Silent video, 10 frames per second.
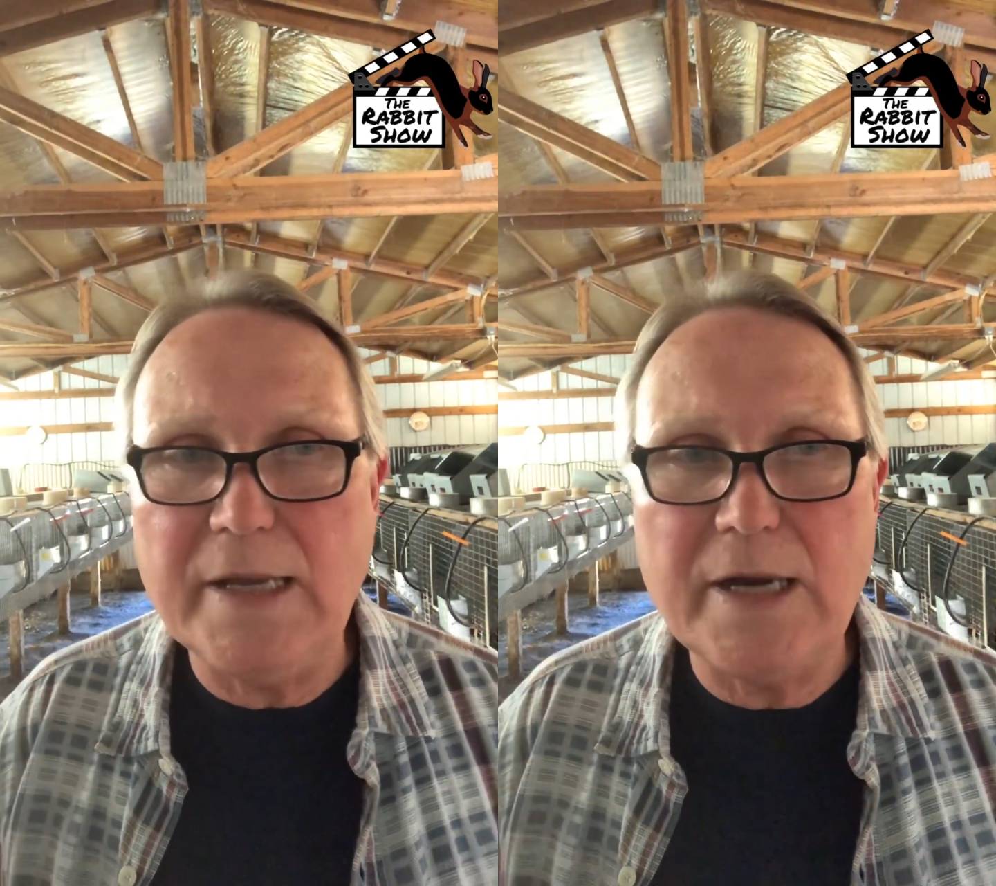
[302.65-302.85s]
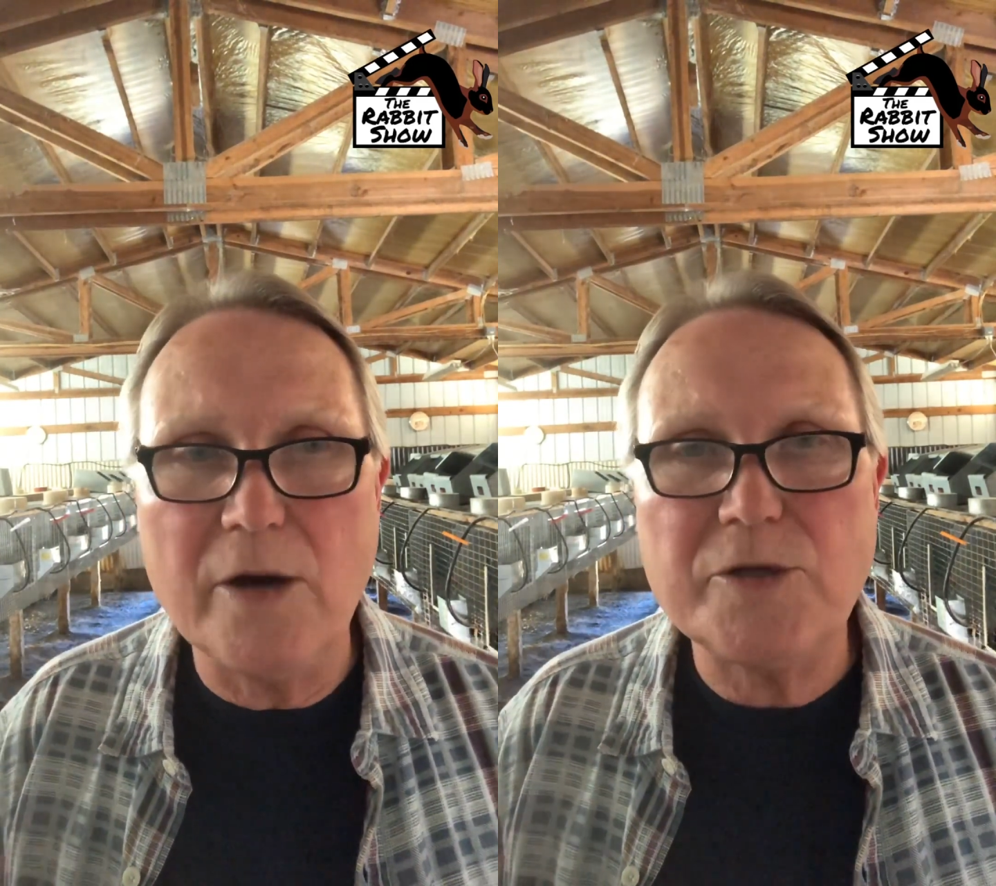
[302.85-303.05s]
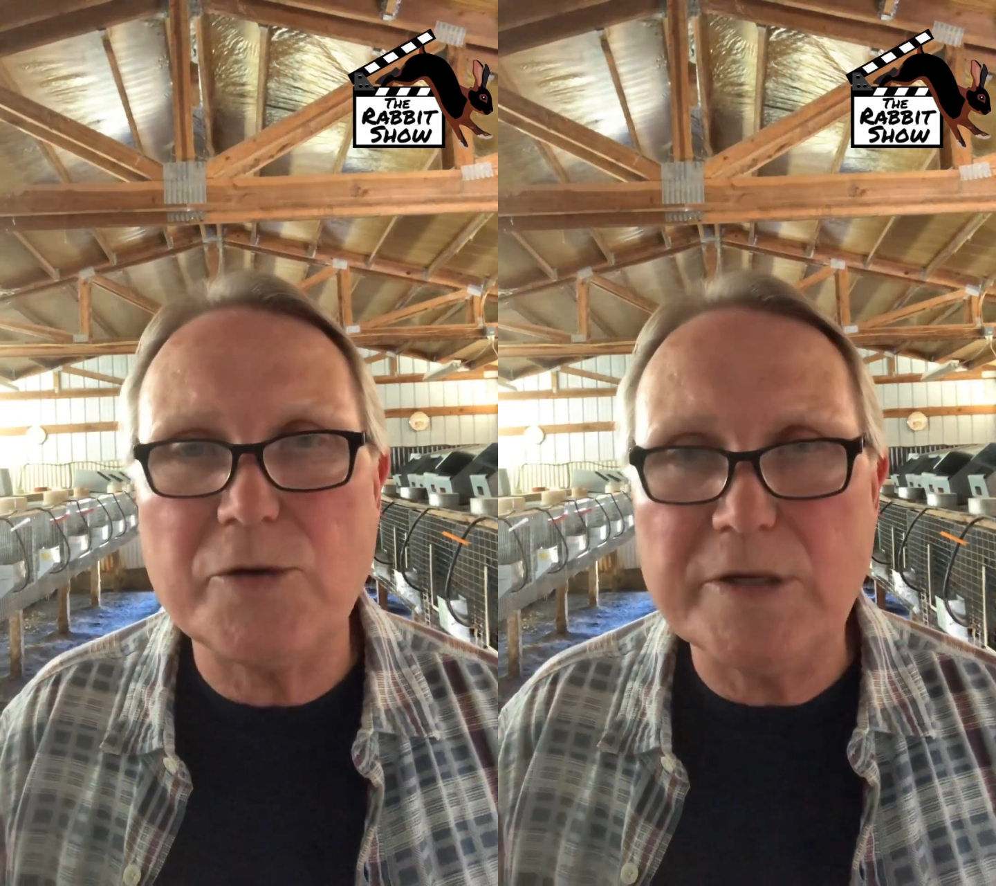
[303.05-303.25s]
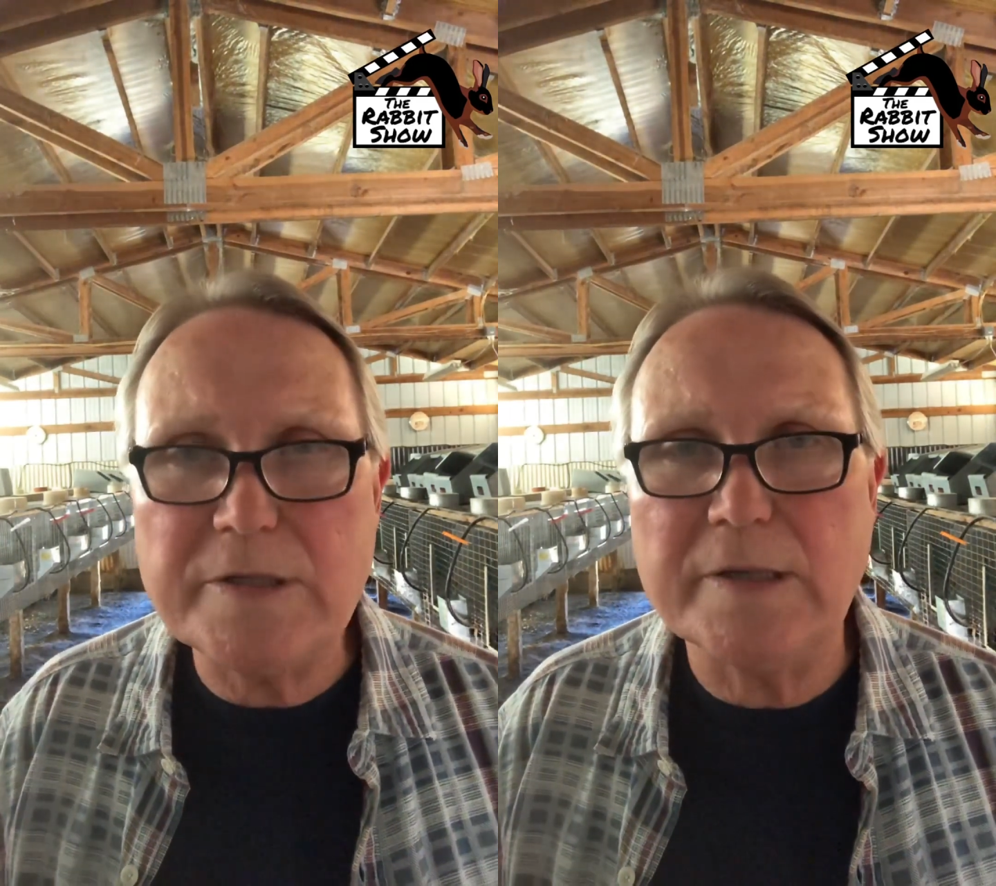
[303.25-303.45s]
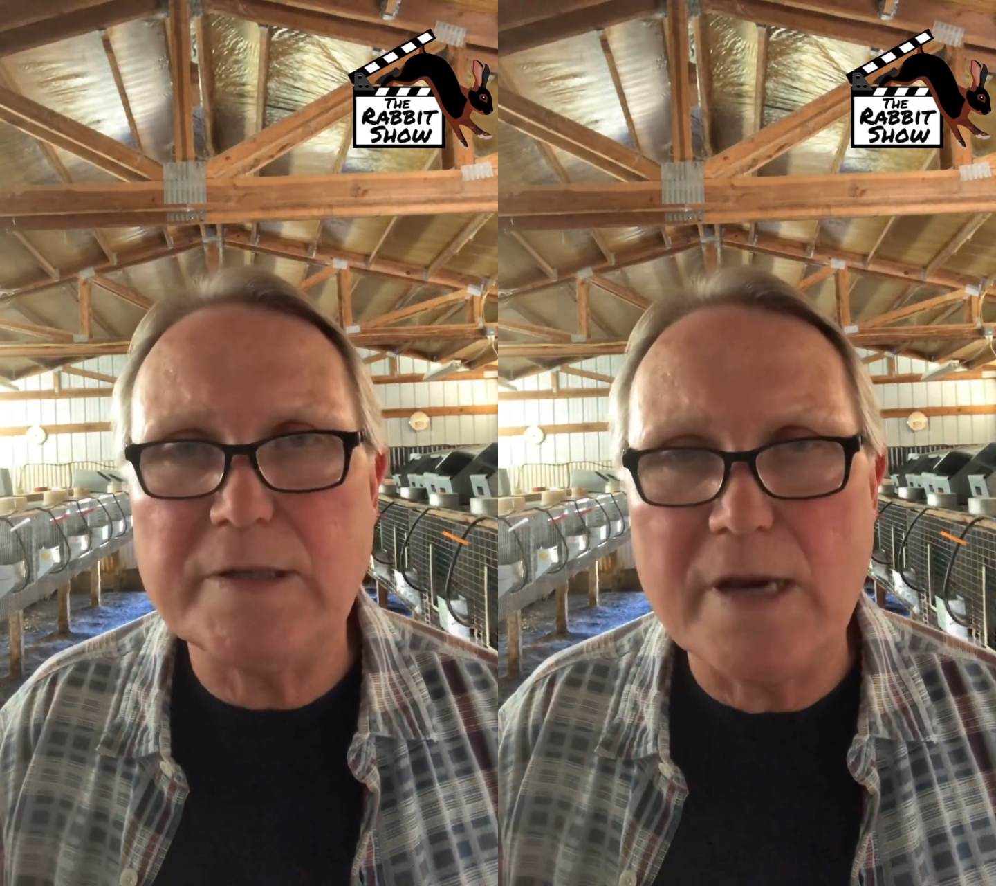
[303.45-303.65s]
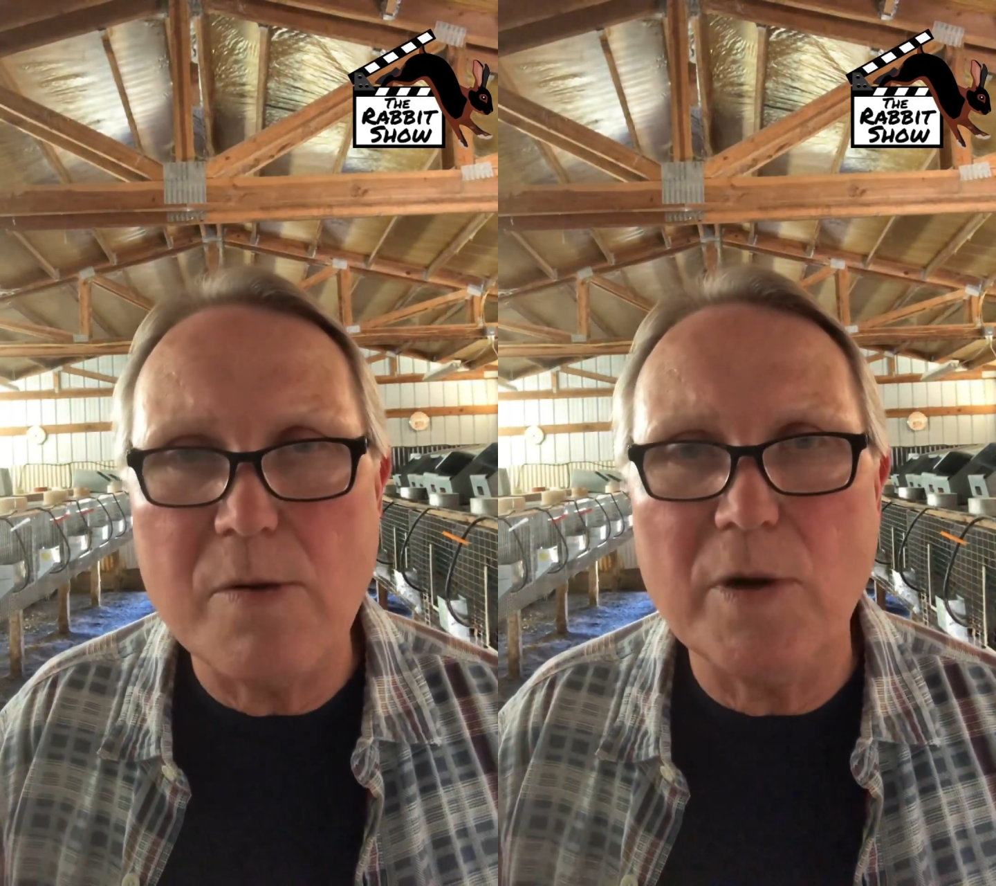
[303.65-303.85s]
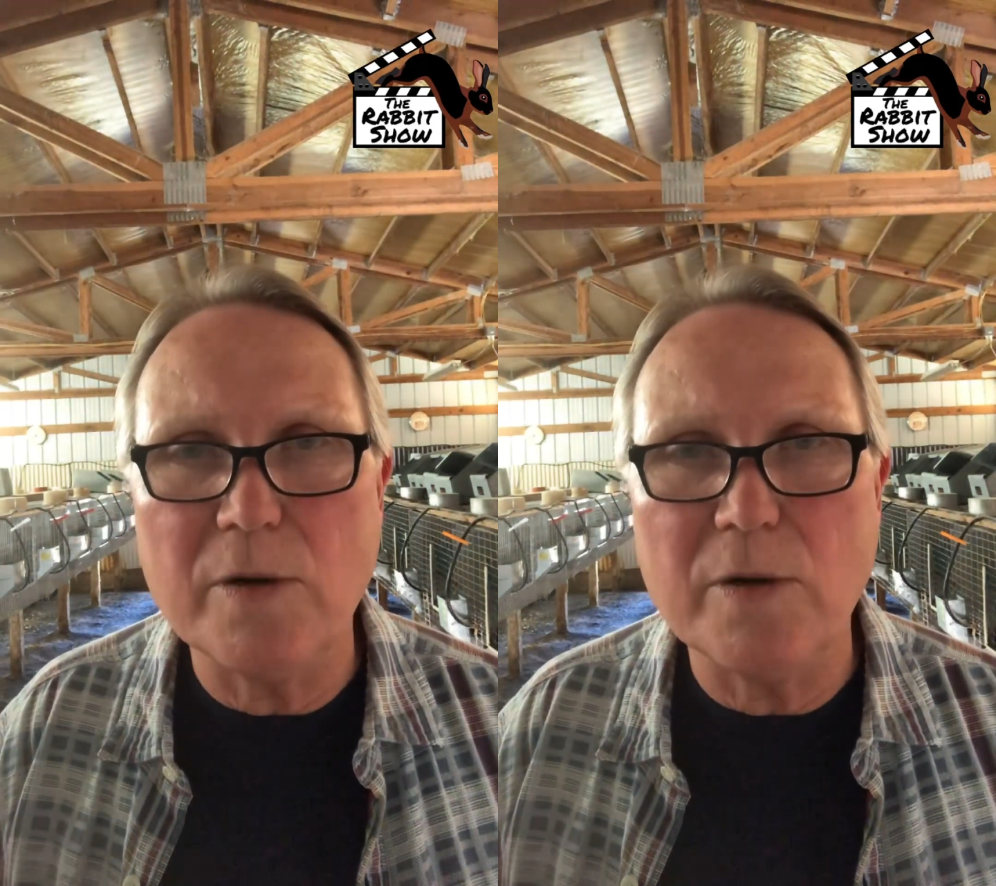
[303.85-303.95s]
characteristic that I want to